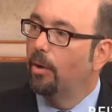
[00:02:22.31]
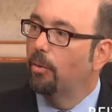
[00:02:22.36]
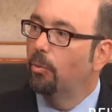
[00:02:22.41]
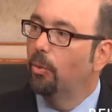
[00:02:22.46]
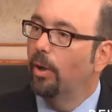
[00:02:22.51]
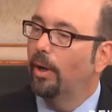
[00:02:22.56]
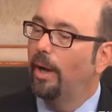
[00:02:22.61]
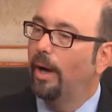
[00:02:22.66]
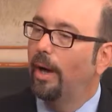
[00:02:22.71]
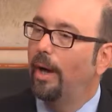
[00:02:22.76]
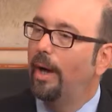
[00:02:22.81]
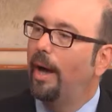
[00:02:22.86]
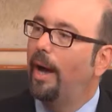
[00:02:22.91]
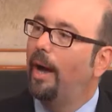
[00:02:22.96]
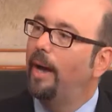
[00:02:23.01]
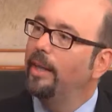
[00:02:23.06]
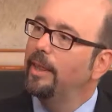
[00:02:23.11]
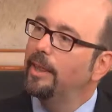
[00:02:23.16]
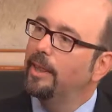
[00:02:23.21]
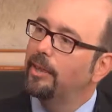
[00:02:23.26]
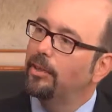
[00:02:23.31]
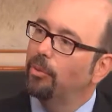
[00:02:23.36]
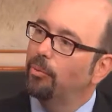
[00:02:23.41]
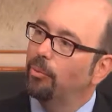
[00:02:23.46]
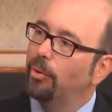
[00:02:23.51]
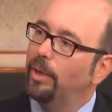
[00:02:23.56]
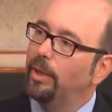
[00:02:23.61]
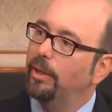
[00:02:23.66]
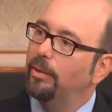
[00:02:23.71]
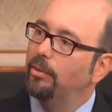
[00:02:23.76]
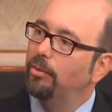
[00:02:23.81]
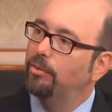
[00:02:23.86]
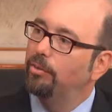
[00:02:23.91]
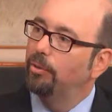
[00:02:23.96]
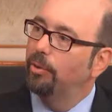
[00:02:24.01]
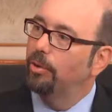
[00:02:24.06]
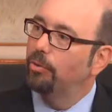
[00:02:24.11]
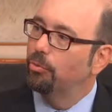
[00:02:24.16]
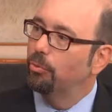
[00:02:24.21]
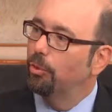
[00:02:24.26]
Well, I think the REIT
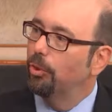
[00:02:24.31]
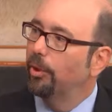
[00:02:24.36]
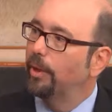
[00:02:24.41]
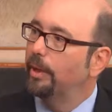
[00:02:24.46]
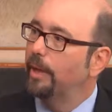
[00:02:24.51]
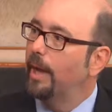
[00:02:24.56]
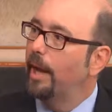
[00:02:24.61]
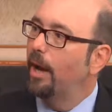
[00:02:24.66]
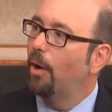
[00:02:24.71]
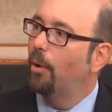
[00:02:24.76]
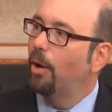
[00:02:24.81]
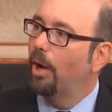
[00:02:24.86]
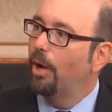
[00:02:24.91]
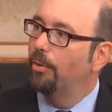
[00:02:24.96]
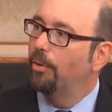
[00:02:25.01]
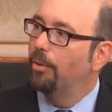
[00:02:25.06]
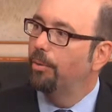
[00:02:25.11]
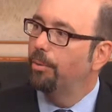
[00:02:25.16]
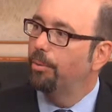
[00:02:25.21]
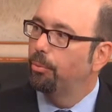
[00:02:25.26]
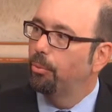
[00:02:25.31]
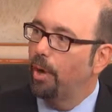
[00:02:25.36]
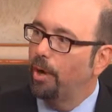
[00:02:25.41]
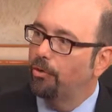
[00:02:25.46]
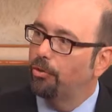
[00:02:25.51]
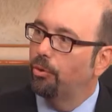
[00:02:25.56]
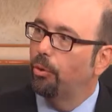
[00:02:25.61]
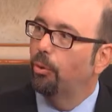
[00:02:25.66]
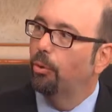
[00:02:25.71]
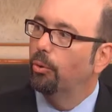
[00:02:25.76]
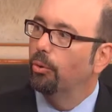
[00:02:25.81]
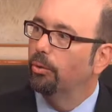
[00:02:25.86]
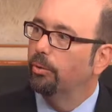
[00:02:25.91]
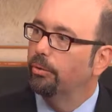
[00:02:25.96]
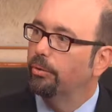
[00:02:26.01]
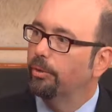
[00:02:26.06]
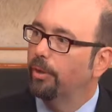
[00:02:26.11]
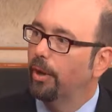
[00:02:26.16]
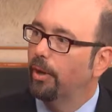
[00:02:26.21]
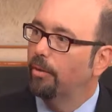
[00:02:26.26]
industry is really now on the
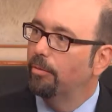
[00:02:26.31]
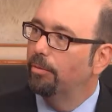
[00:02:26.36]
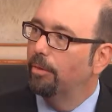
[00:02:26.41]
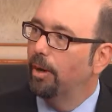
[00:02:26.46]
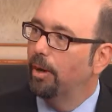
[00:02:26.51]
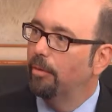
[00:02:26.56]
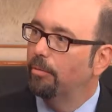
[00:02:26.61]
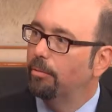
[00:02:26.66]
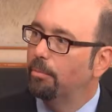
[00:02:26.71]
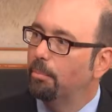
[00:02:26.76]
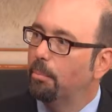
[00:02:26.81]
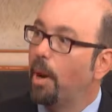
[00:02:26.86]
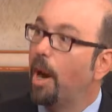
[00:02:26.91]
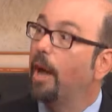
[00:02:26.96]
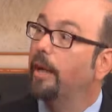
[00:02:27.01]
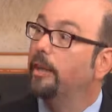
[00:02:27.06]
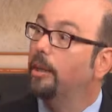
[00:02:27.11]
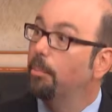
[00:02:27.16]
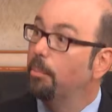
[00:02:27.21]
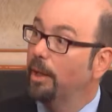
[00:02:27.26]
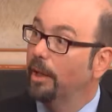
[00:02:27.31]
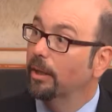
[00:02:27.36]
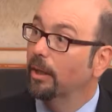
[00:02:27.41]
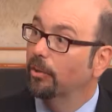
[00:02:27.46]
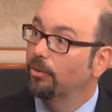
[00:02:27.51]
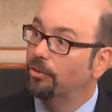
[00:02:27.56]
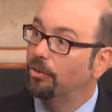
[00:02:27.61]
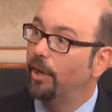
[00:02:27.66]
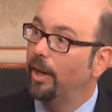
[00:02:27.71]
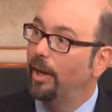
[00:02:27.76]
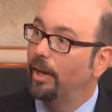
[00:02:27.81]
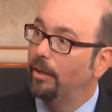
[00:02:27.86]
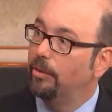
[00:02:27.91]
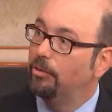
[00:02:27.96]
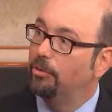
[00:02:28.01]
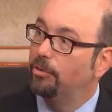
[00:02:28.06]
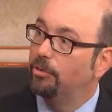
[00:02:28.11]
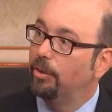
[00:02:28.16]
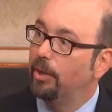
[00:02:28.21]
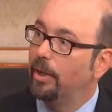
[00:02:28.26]
threshold of, of monumental
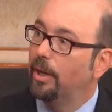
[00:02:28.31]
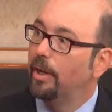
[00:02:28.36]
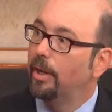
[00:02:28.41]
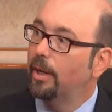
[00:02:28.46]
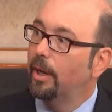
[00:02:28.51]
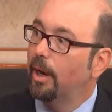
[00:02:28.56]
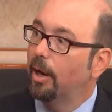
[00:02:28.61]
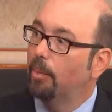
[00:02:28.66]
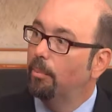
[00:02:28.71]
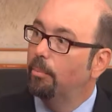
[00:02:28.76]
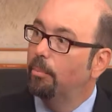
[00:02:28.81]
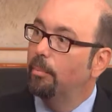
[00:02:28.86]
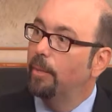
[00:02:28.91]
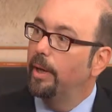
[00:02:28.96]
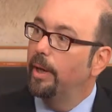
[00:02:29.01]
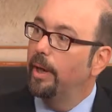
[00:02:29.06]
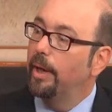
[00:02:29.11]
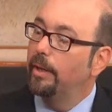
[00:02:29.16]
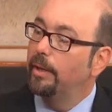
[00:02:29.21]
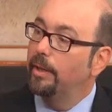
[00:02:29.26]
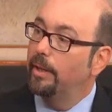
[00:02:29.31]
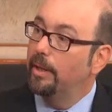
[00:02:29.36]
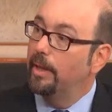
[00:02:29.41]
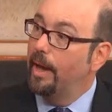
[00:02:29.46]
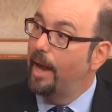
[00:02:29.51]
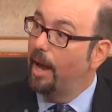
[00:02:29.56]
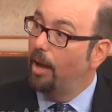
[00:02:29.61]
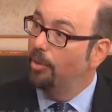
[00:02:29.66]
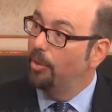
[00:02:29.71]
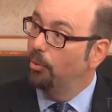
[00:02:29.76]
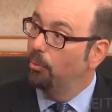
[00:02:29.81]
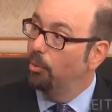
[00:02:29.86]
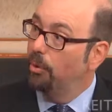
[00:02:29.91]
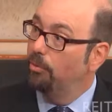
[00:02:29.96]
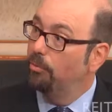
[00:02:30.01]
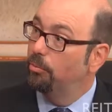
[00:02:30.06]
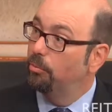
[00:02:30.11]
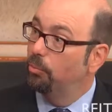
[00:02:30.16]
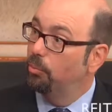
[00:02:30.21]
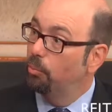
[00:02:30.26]
change. Um, now that
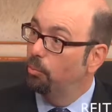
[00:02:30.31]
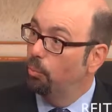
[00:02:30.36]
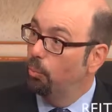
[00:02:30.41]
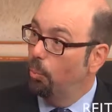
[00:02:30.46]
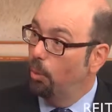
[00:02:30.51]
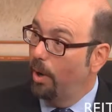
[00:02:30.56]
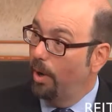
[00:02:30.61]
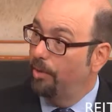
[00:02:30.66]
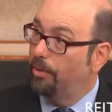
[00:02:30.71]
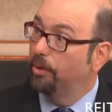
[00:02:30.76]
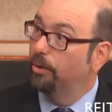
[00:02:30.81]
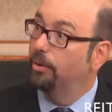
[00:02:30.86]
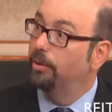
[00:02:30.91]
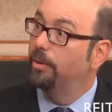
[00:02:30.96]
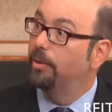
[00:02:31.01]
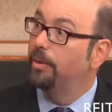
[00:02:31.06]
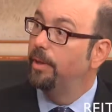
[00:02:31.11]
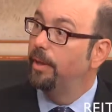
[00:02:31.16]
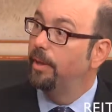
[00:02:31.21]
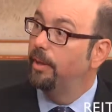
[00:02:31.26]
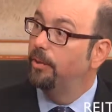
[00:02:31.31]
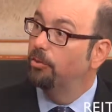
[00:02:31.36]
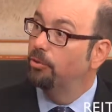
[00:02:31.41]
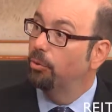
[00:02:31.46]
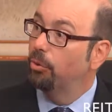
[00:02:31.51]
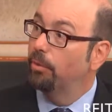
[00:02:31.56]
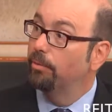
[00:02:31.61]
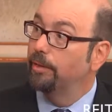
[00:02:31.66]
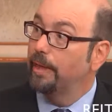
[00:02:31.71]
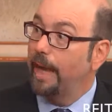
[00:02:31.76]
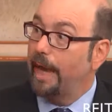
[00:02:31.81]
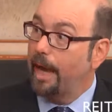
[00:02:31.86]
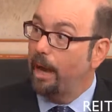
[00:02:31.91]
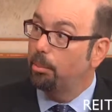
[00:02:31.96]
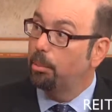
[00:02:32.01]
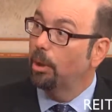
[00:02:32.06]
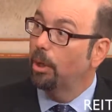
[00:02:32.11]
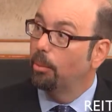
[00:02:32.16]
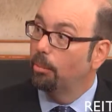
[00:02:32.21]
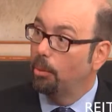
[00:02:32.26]
we've weathered the sort of
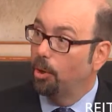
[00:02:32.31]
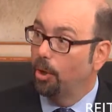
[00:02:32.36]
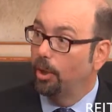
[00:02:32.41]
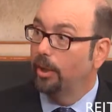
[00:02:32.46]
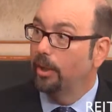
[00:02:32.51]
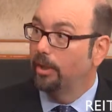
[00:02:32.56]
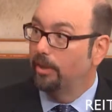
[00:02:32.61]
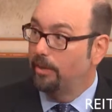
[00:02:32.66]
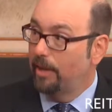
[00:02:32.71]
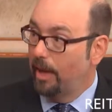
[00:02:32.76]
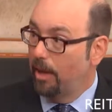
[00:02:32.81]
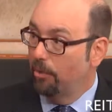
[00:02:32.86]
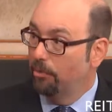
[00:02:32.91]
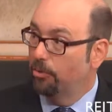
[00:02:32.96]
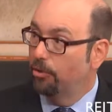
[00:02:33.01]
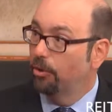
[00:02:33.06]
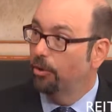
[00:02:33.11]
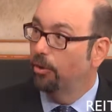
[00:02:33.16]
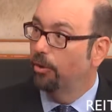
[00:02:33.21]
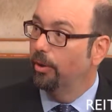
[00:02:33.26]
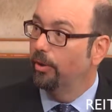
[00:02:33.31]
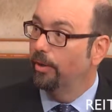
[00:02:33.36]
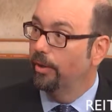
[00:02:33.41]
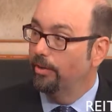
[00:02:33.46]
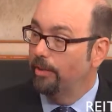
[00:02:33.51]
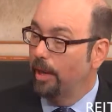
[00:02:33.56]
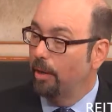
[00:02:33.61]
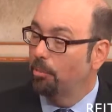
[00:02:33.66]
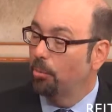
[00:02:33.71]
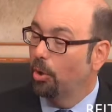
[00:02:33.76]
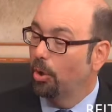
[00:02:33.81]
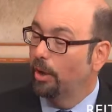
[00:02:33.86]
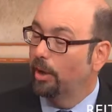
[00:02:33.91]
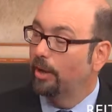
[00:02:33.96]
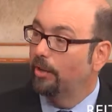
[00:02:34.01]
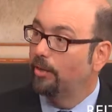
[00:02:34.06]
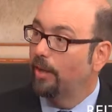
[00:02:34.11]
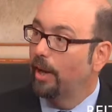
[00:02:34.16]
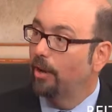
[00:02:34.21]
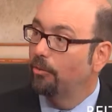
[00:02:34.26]
capital market downturn and the debt
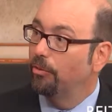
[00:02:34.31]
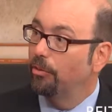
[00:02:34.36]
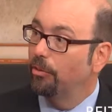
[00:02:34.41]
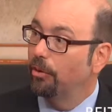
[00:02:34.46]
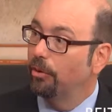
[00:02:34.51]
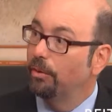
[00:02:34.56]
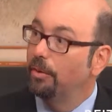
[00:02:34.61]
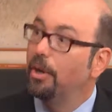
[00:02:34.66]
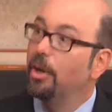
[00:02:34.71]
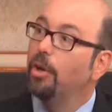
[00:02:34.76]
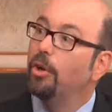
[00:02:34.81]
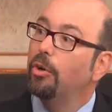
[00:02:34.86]
market downturn,